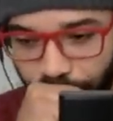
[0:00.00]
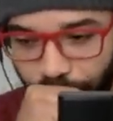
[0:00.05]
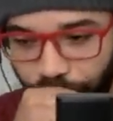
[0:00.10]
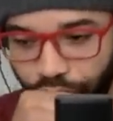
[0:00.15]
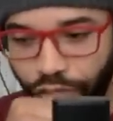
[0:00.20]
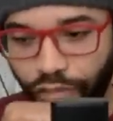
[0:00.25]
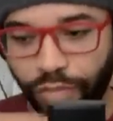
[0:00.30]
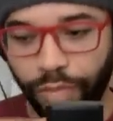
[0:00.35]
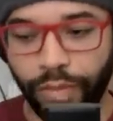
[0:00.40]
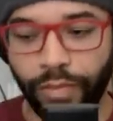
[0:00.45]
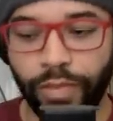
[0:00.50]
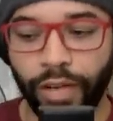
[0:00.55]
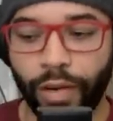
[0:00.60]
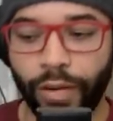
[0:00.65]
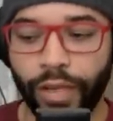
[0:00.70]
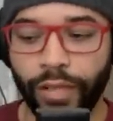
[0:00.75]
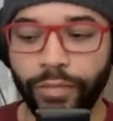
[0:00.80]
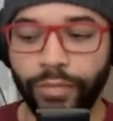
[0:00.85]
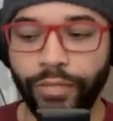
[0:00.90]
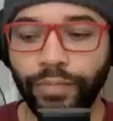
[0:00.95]
excuse me,
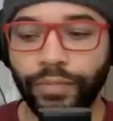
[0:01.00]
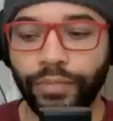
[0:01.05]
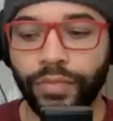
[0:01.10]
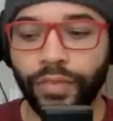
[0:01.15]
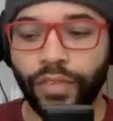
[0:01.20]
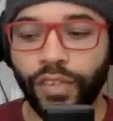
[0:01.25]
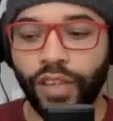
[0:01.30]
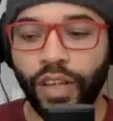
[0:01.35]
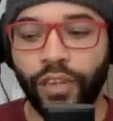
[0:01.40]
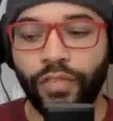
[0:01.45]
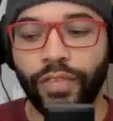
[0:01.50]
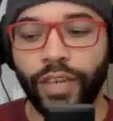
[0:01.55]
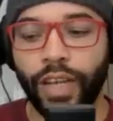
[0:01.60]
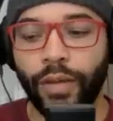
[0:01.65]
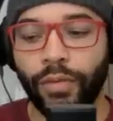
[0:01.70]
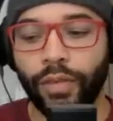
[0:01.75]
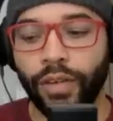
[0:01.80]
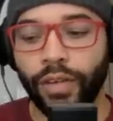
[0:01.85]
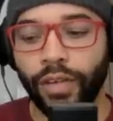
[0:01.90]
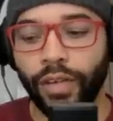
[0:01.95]
very tough
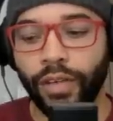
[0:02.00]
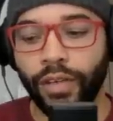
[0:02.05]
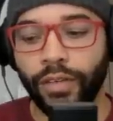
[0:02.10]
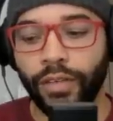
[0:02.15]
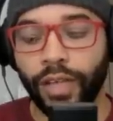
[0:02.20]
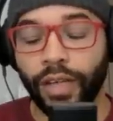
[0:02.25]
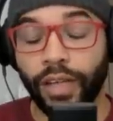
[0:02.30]
neighborhood.